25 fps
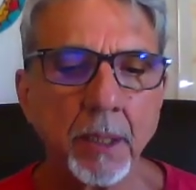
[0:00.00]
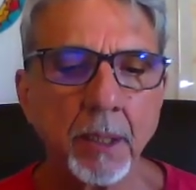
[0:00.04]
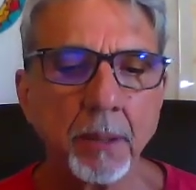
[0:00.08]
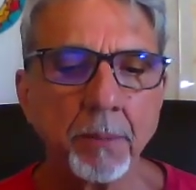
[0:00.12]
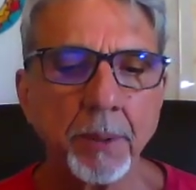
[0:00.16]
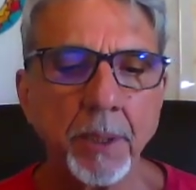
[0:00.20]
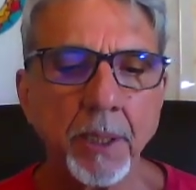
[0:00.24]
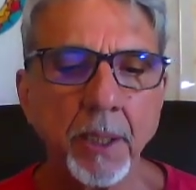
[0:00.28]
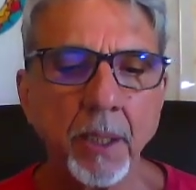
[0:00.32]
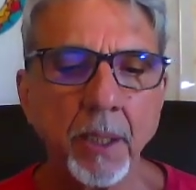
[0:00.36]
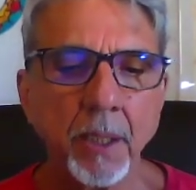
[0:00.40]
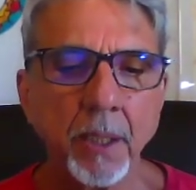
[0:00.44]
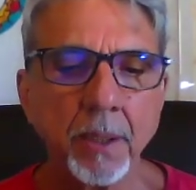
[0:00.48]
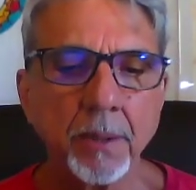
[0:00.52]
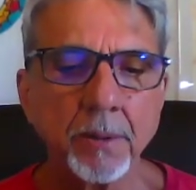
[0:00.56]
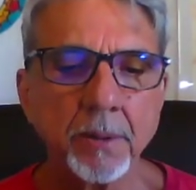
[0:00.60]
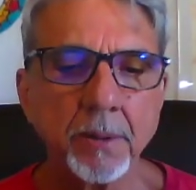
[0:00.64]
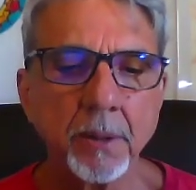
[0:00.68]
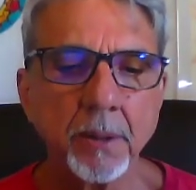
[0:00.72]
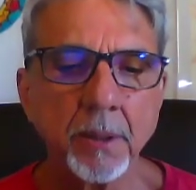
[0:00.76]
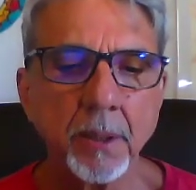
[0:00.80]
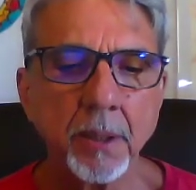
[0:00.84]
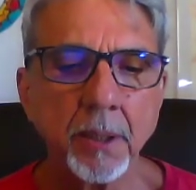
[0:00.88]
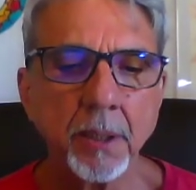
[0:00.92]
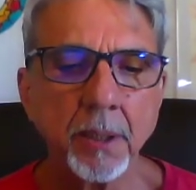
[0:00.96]
because
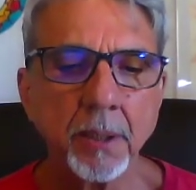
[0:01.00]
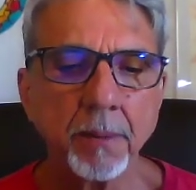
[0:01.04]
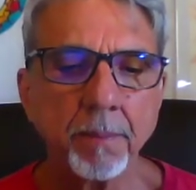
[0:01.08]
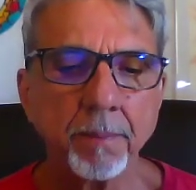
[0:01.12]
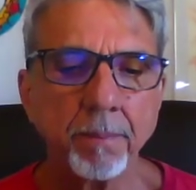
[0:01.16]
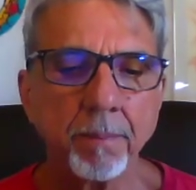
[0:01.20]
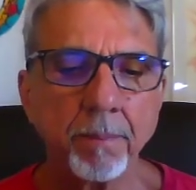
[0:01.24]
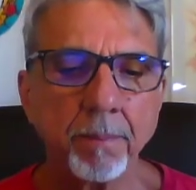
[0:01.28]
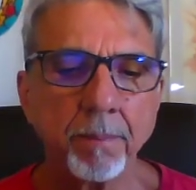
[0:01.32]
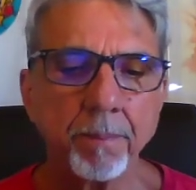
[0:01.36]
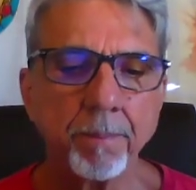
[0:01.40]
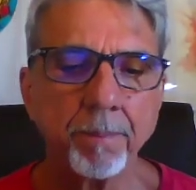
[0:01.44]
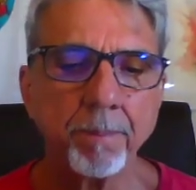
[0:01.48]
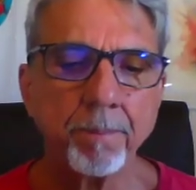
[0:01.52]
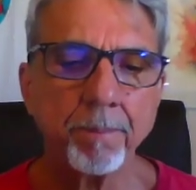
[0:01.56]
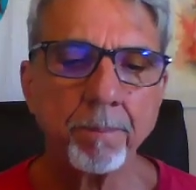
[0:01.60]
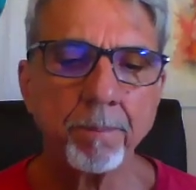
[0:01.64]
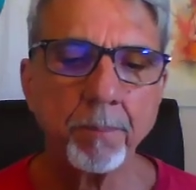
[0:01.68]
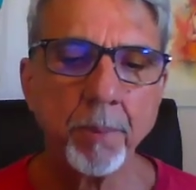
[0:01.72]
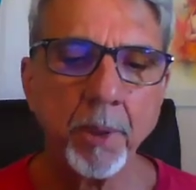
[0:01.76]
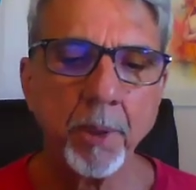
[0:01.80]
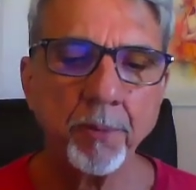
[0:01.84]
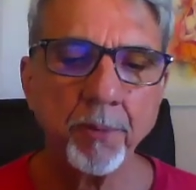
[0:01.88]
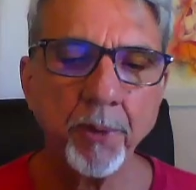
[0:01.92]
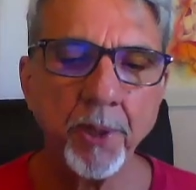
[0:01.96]

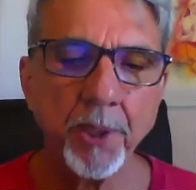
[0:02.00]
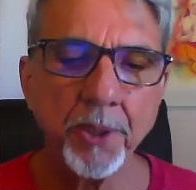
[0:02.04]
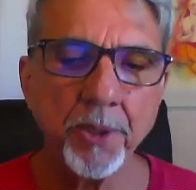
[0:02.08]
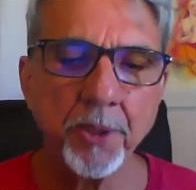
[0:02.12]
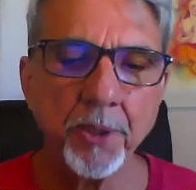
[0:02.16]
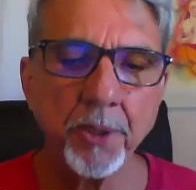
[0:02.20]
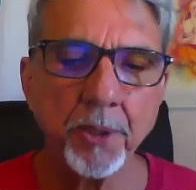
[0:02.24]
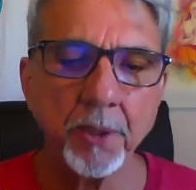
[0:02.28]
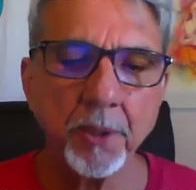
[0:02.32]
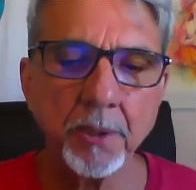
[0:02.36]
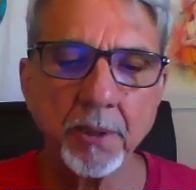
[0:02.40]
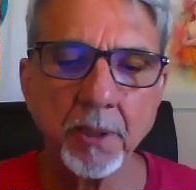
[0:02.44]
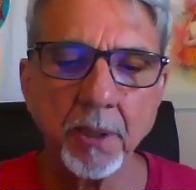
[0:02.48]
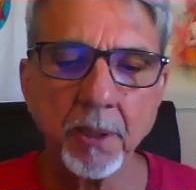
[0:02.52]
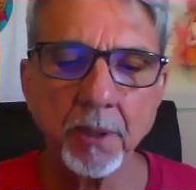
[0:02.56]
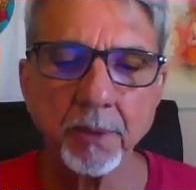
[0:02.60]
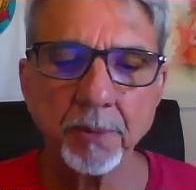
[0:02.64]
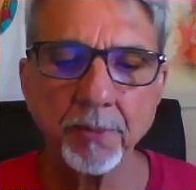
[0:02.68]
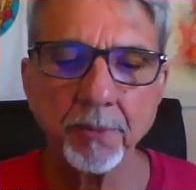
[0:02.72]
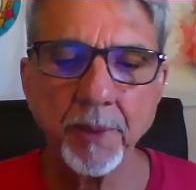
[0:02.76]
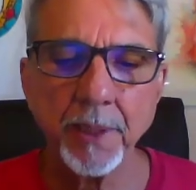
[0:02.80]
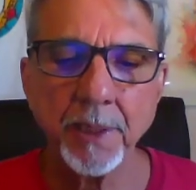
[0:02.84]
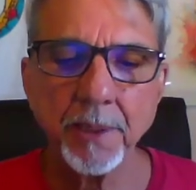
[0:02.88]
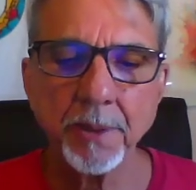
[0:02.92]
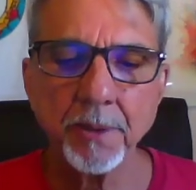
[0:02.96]
Parvati or
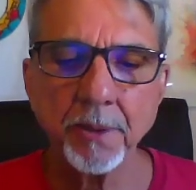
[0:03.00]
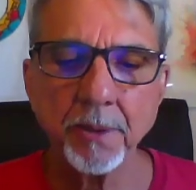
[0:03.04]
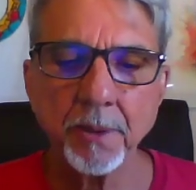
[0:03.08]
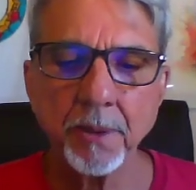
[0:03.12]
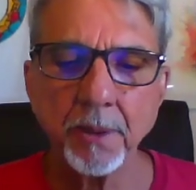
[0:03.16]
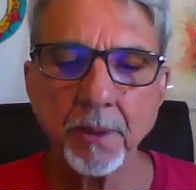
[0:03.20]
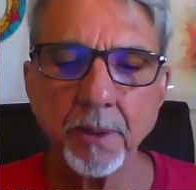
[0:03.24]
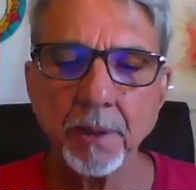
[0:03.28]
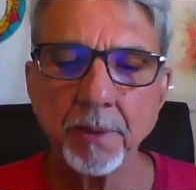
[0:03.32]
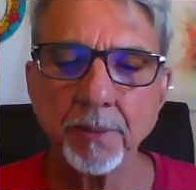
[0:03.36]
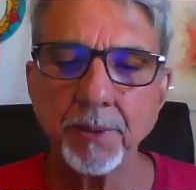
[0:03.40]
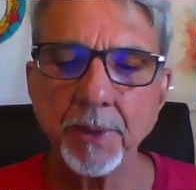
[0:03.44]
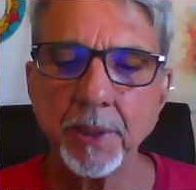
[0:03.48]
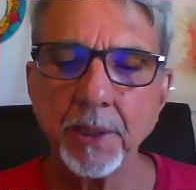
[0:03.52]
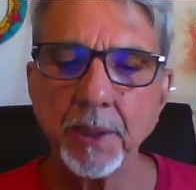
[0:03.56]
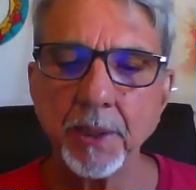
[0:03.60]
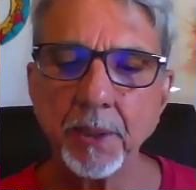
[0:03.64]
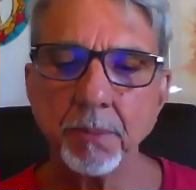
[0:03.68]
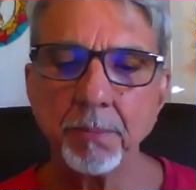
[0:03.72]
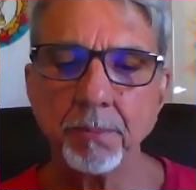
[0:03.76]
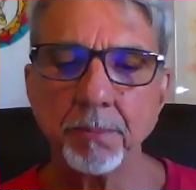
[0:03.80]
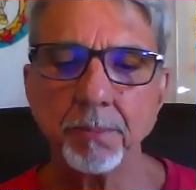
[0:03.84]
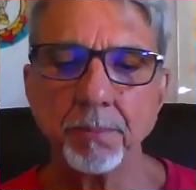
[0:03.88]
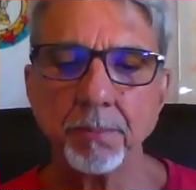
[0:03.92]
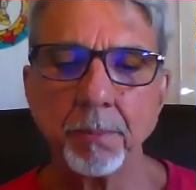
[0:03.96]
Sarasvati, all of
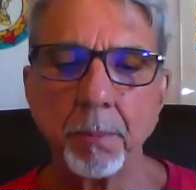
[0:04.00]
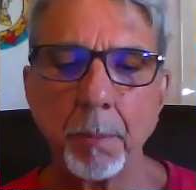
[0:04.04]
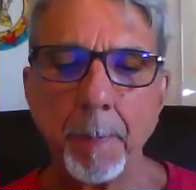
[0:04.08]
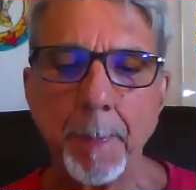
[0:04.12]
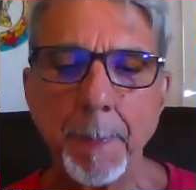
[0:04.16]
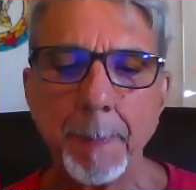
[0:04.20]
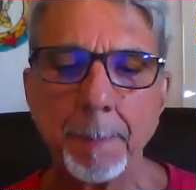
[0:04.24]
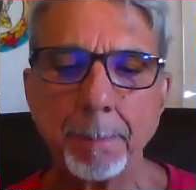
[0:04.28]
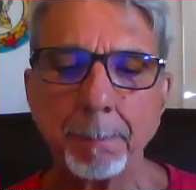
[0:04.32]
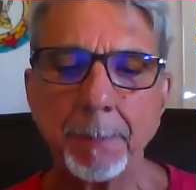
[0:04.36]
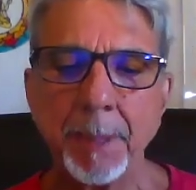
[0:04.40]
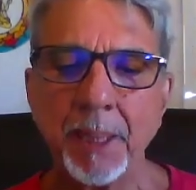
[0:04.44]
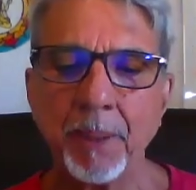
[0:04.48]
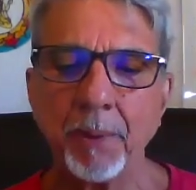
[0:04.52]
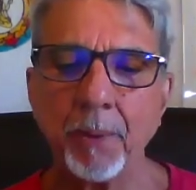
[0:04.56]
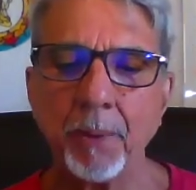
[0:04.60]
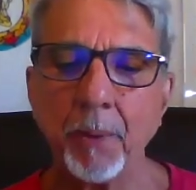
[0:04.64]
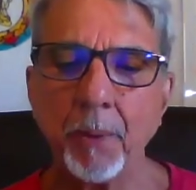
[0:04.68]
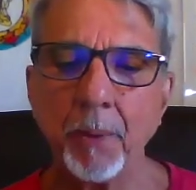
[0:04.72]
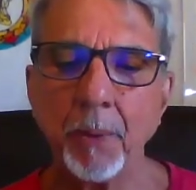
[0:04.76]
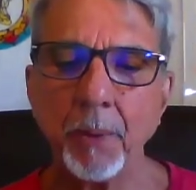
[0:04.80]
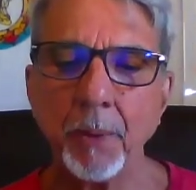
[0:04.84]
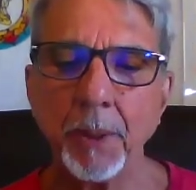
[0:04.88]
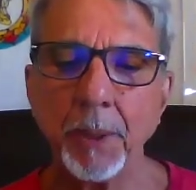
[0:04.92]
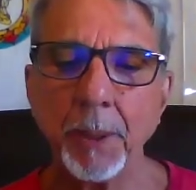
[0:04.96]
them are
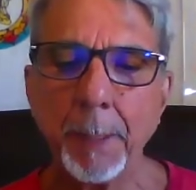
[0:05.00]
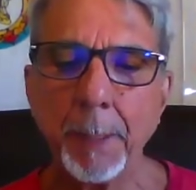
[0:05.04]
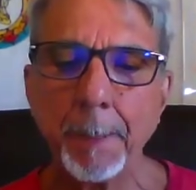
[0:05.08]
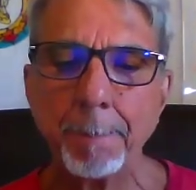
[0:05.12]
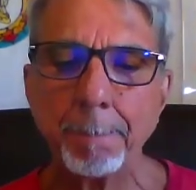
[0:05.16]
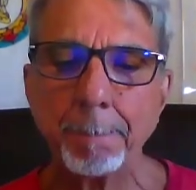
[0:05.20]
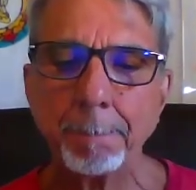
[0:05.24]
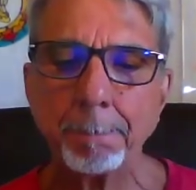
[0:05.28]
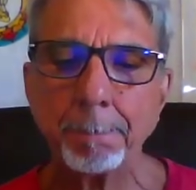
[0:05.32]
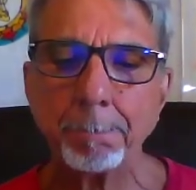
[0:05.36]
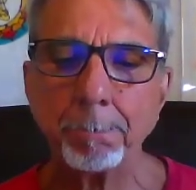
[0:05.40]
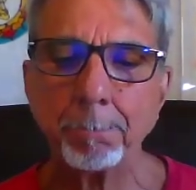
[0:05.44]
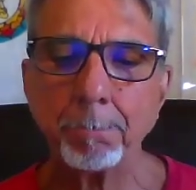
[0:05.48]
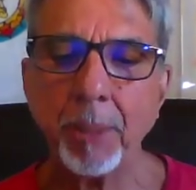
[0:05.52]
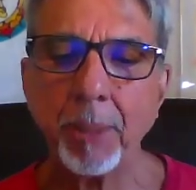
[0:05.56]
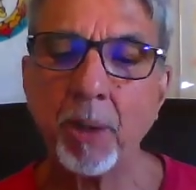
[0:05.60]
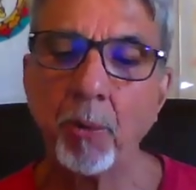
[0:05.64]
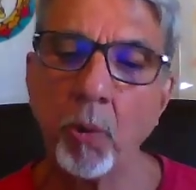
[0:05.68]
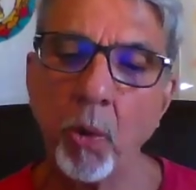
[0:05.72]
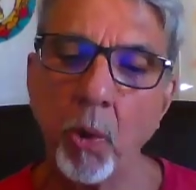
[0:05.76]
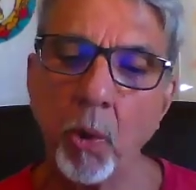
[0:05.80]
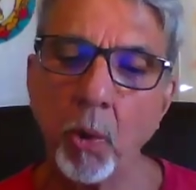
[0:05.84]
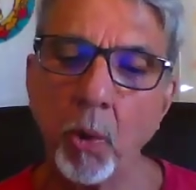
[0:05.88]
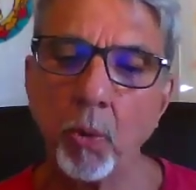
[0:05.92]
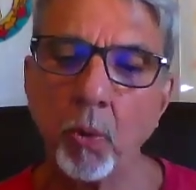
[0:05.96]

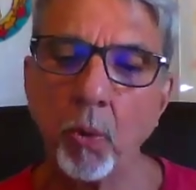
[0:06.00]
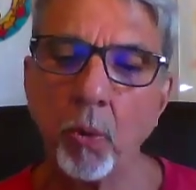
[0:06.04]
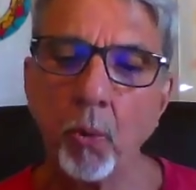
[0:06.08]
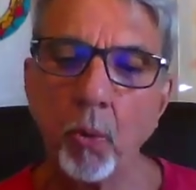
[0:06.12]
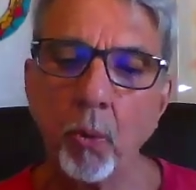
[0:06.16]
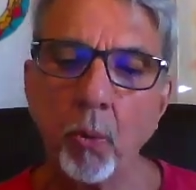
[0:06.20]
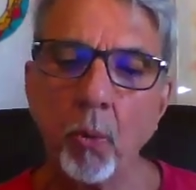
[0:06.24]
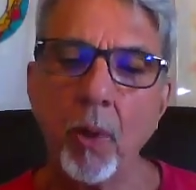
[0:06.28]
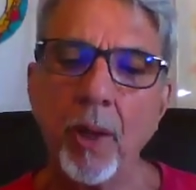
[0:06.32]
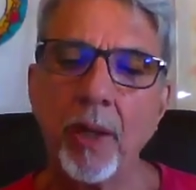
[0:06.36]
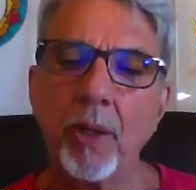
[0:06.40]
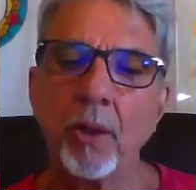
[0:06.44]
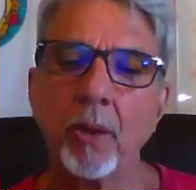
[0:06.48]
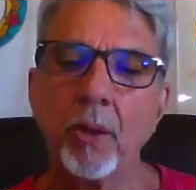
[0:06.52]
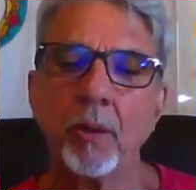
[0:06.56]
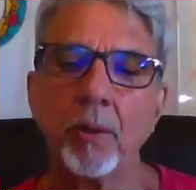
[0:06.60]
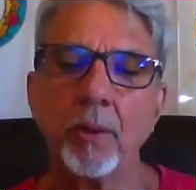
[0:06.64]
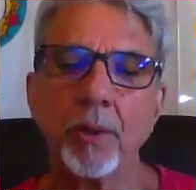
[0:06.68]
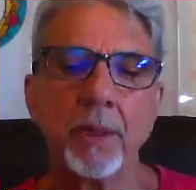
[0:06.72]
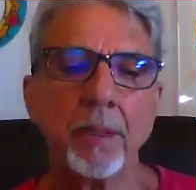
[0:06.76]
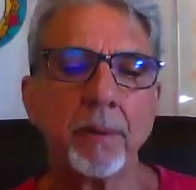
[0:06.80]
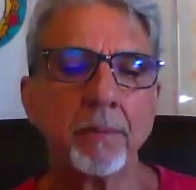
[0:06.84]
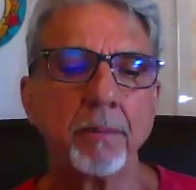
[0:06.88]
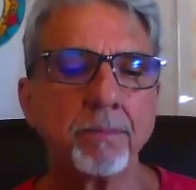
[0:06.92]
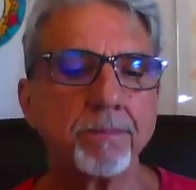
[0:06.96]
one
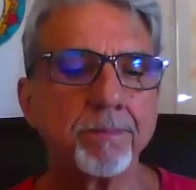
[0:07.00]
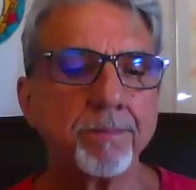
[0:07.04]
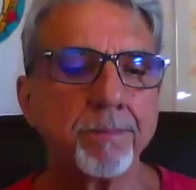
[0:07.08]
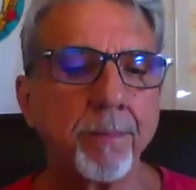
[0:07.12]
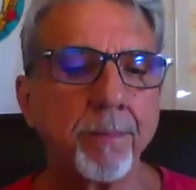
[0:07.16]
only.